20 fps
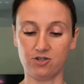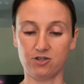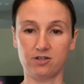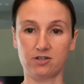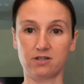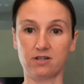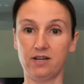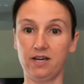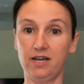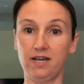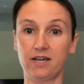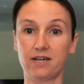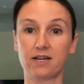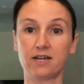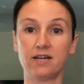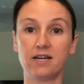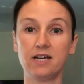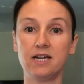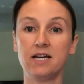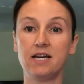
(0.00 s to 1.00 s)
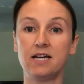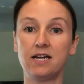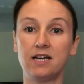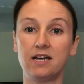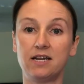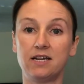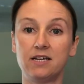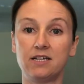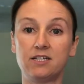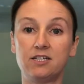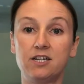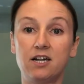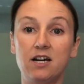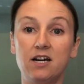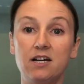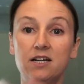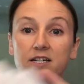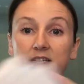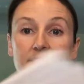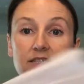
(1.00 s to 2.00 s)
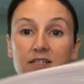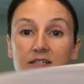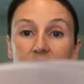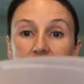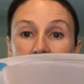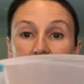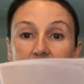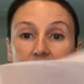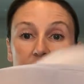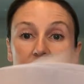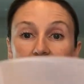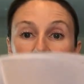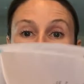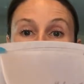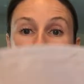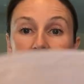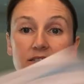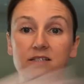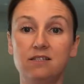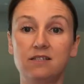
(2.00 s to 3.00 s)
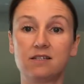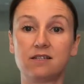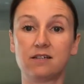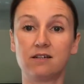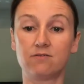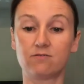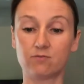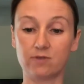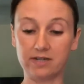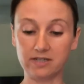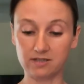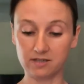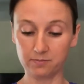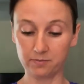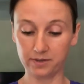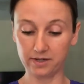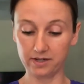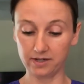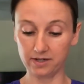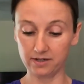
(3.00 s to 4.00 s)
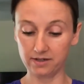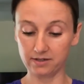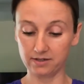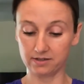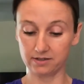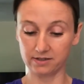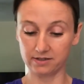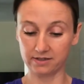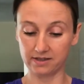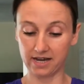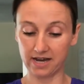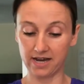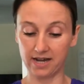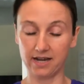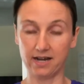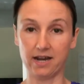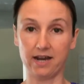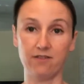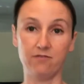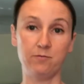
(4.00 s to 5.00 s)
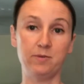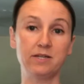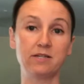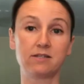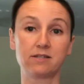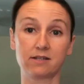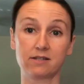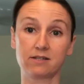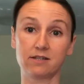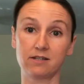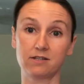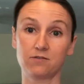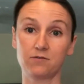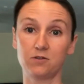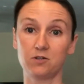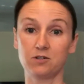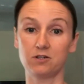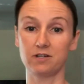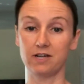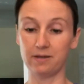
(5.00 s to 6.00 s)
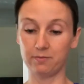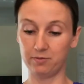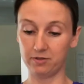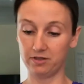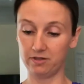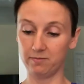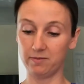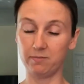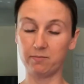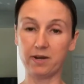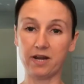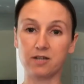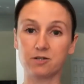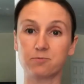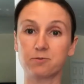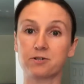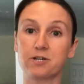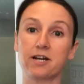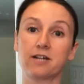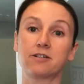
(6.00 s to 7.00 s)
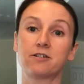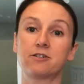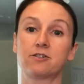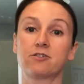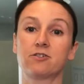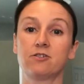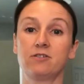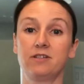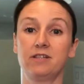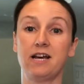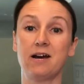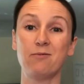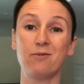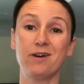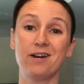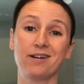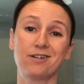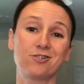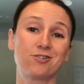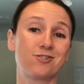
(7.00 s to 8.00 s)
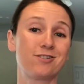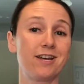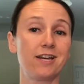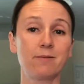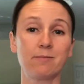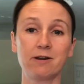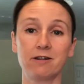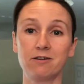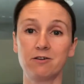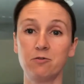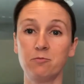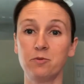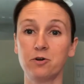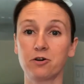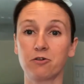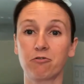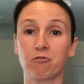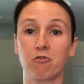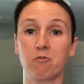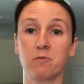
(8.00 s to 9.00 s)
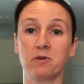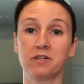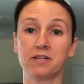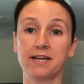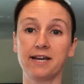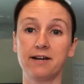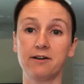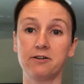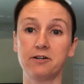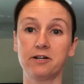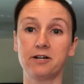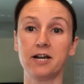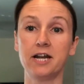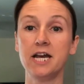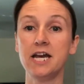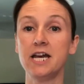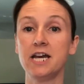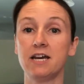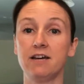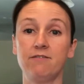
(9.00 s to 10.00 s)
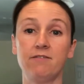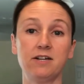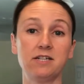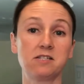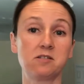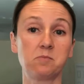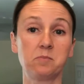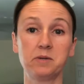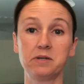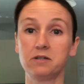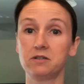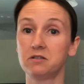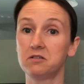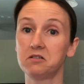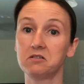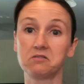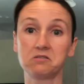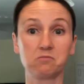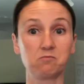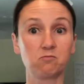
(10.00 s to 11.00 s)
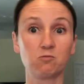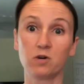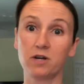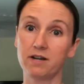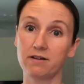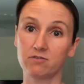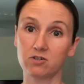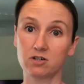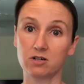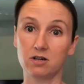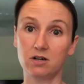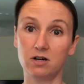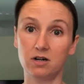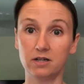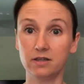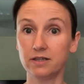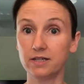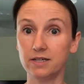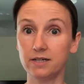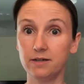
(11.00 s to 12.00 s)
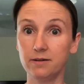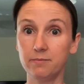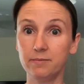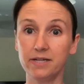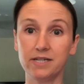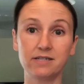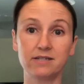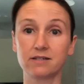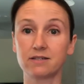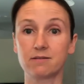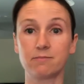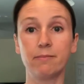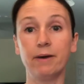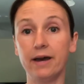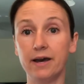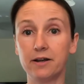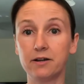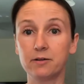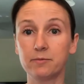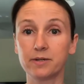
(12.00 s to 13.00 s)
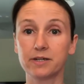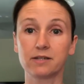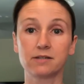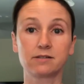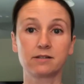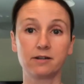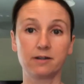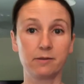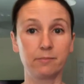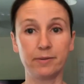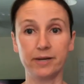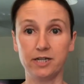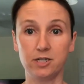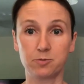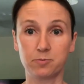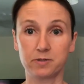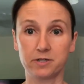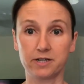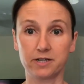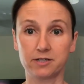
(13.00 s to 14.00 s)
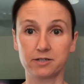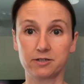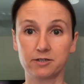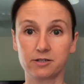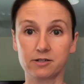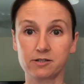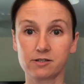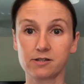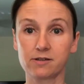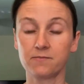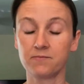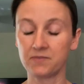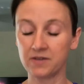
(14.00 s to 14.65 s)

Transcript: just like tons and tons of recipes that have been successful. I put them in page protectors so then that way I can just take them out of the notebook, throw them on the counter. If I spill whatever on them, it doesn't matter because they're in page protectors.